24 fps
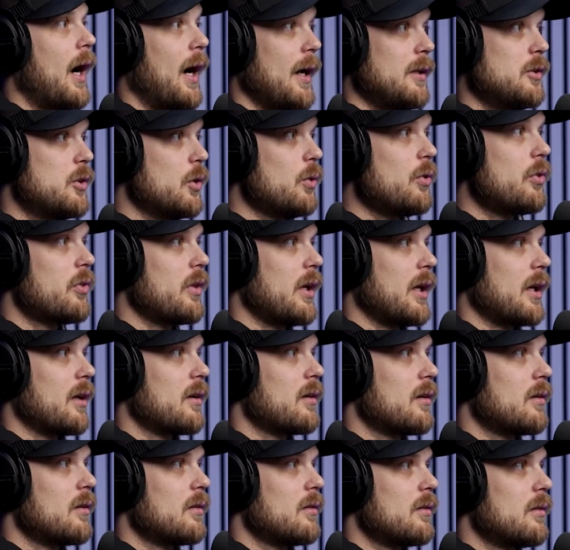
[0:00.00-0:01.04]
I do
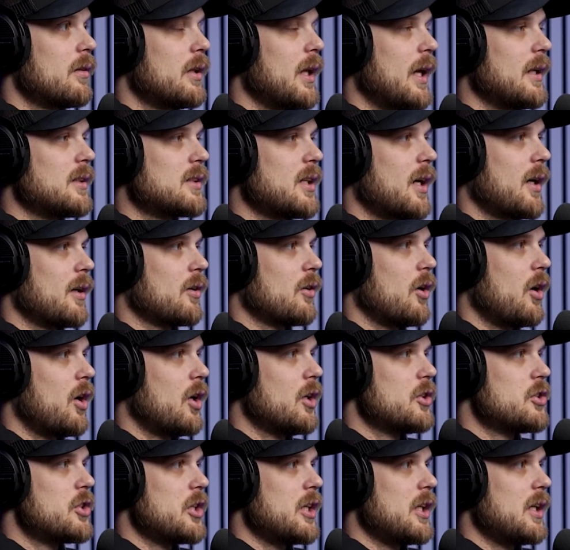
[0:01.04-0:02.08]
think that
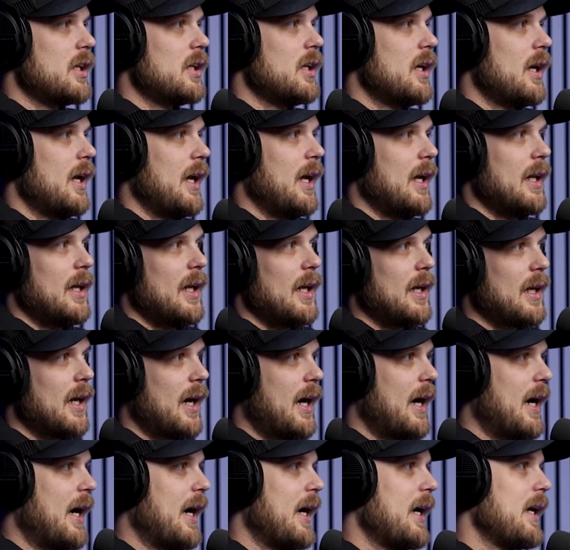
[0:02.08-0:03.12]
technology and
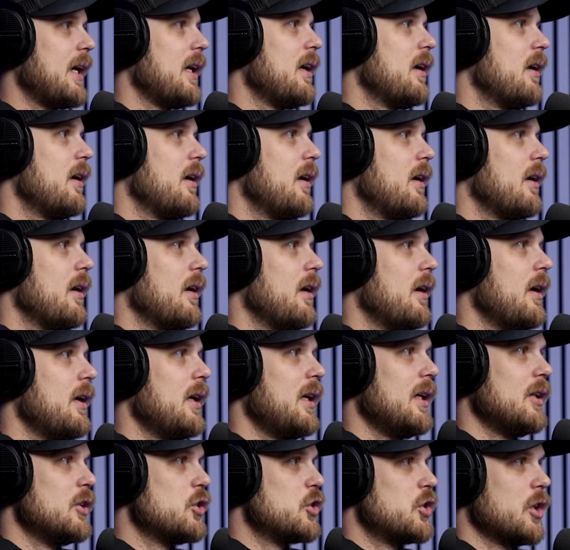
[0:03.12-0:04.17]
AI
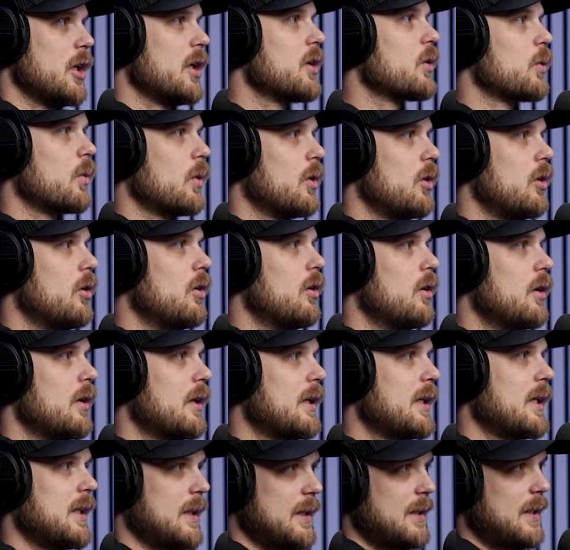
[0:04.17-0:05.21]
in general
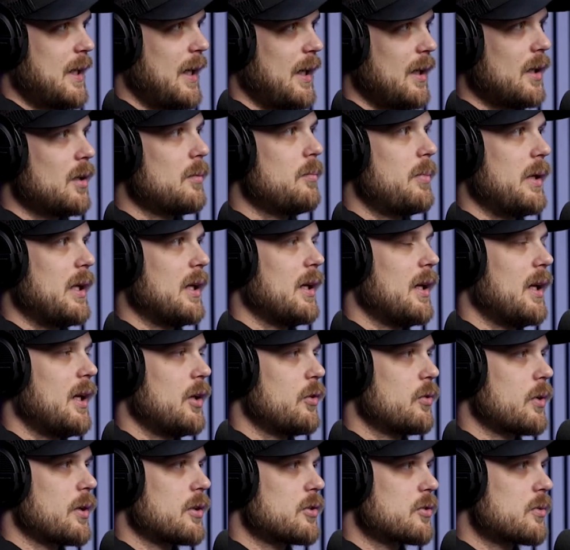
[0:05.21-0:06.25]
can be a
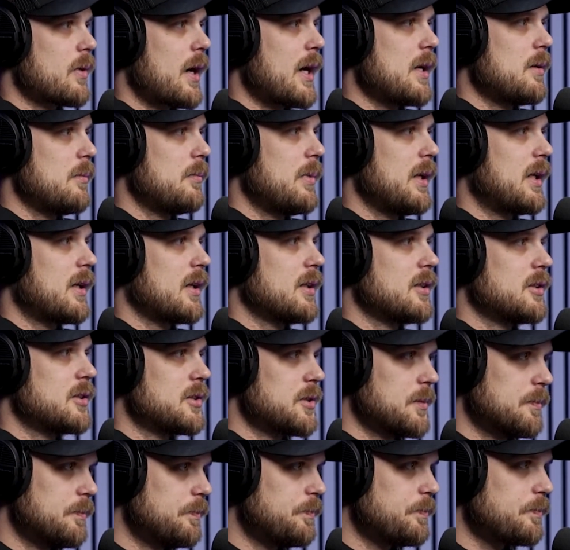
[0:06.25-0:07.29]
hindrance, right?
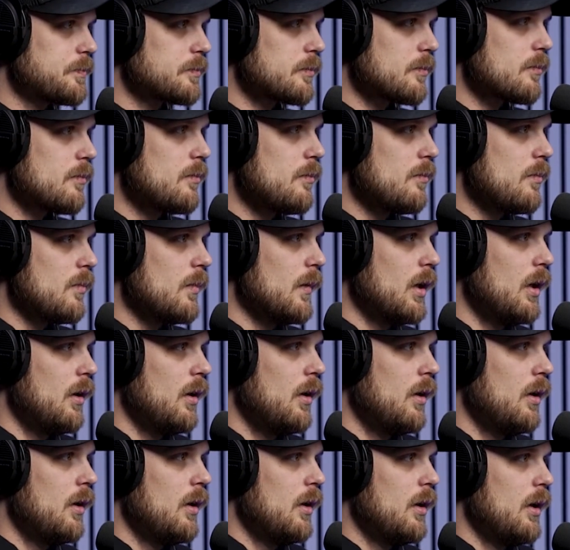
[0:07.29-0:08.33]
Because
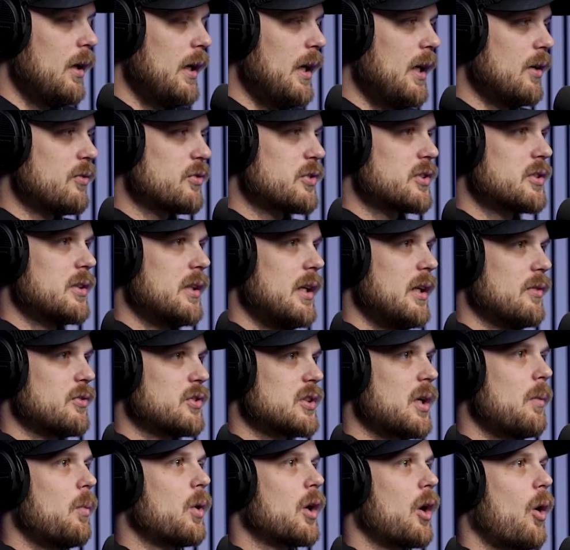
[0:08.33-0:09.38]
if
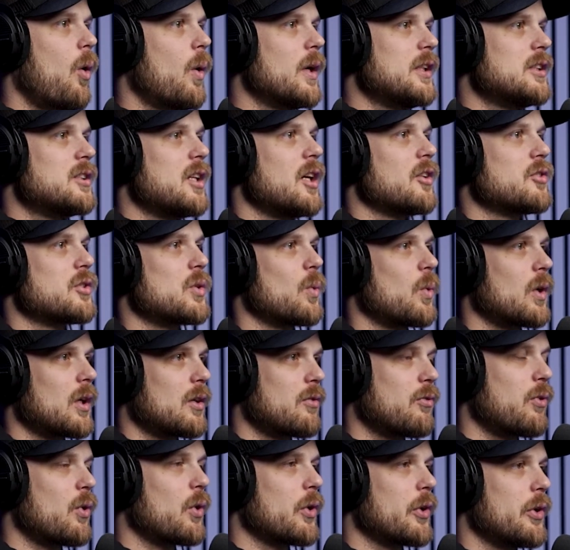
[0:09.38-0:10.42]
someone always does the
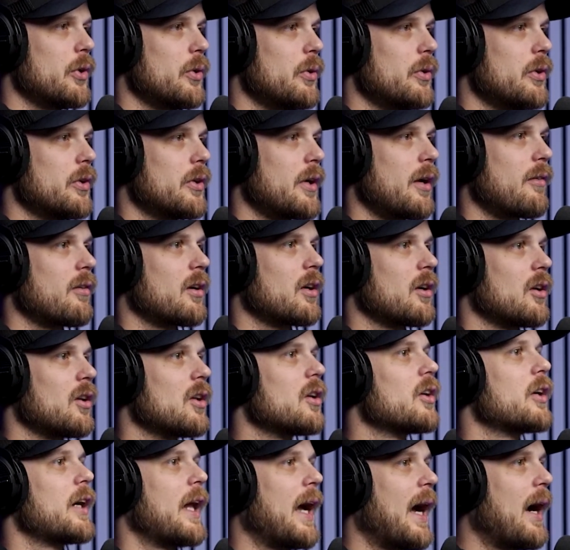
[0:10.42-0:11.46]
work for you, you're never going to
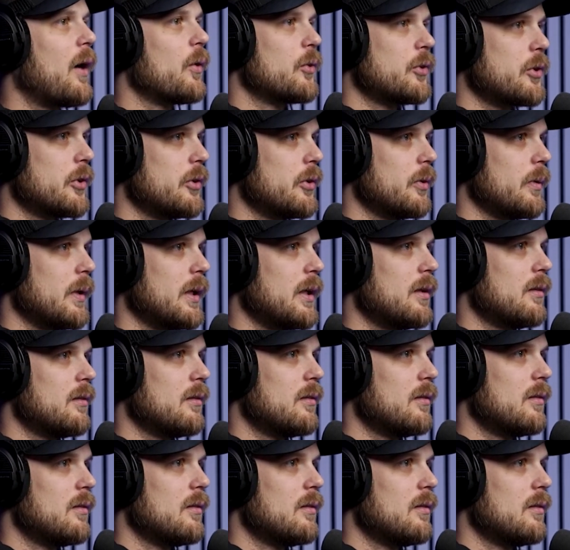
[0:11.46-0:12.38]
learn how to do it,